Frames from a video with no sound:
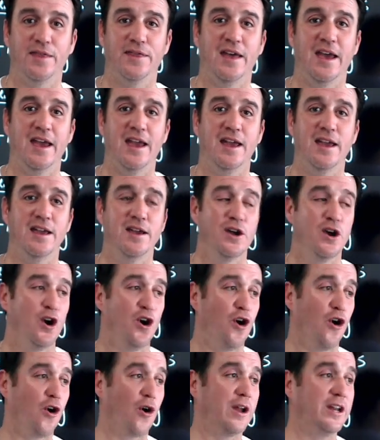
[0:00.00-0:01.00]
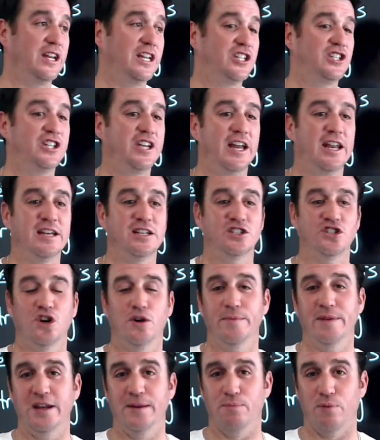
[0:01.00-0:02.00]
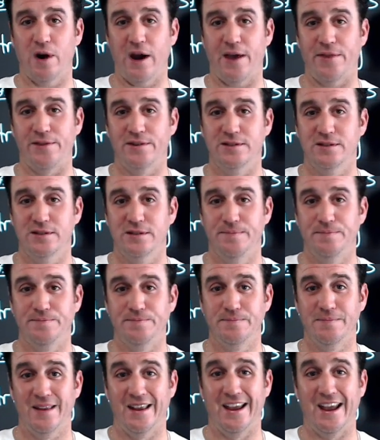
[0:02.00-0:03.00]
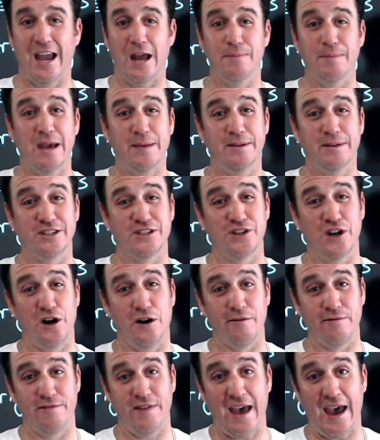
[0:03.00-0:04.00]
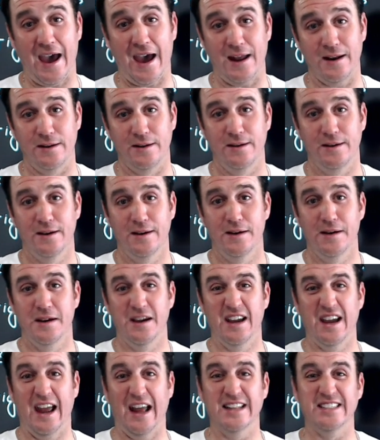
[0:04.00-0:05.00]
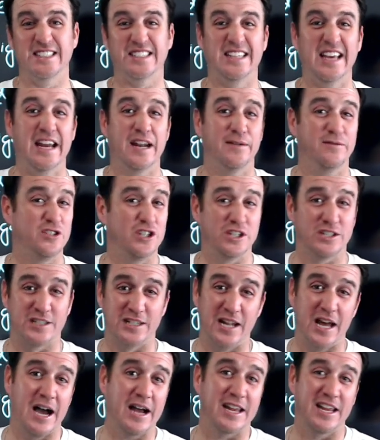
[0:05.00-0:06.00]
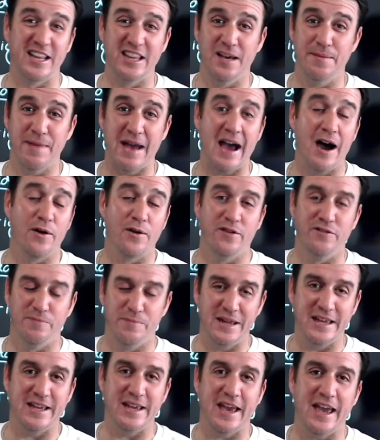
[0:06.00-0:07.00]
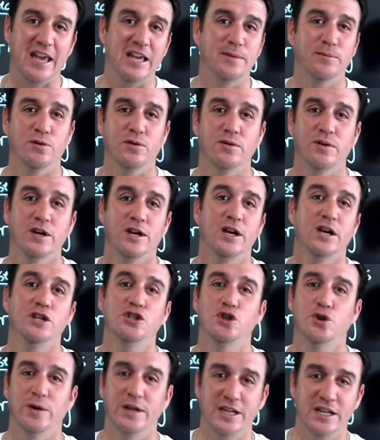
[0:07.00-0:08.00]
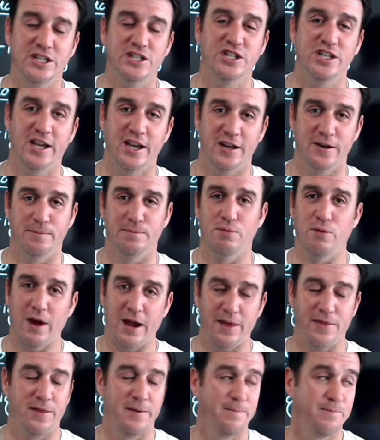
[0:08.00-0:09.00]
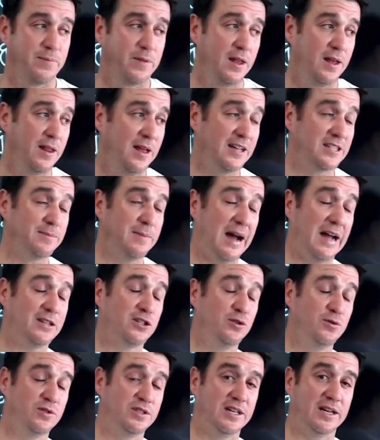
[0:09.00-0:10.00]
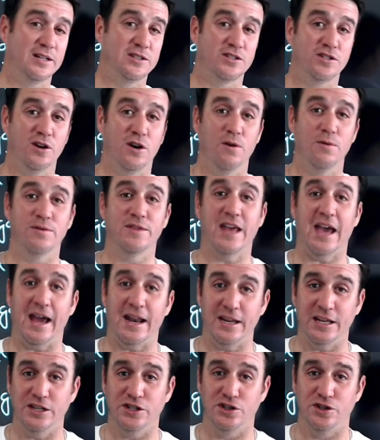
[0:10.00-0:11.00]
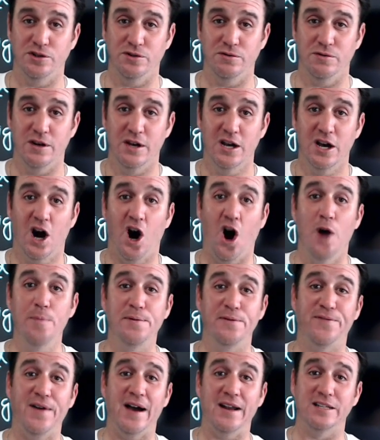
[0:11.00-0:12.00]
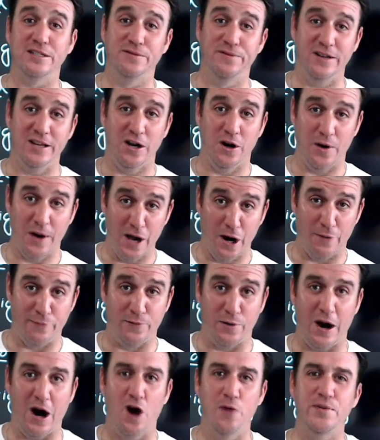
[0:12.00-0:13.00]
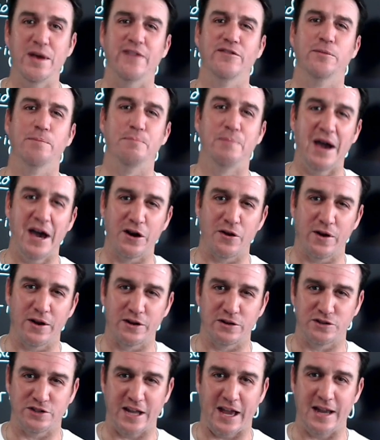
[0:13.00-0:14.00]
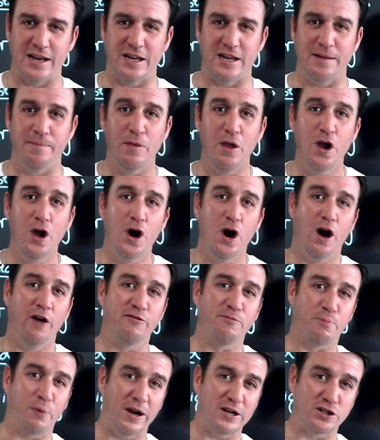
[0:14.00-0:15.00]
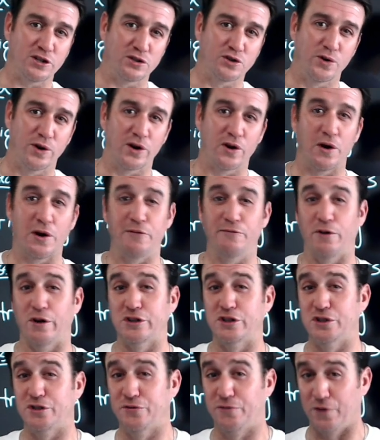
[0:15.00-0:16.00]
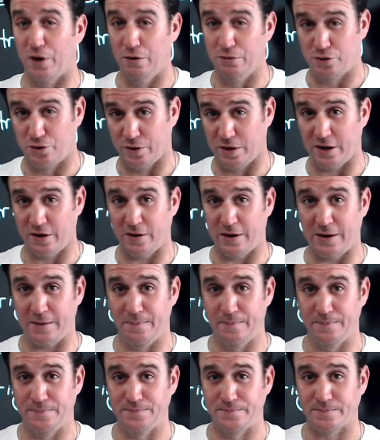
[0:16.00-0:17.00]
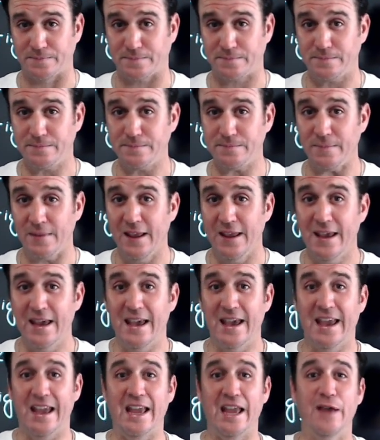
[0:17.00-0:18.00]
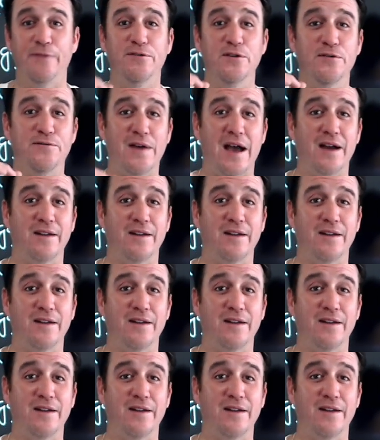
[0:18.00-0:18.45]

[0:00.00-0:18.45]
they are initiating so many breaths and maybe solve that instead of just locking them out of being able to initiate a breath. That's my 2 cents on that issue. I hope you found this video helpful. I hope you have a better understanding of pressure triggering versus flow triggering. If you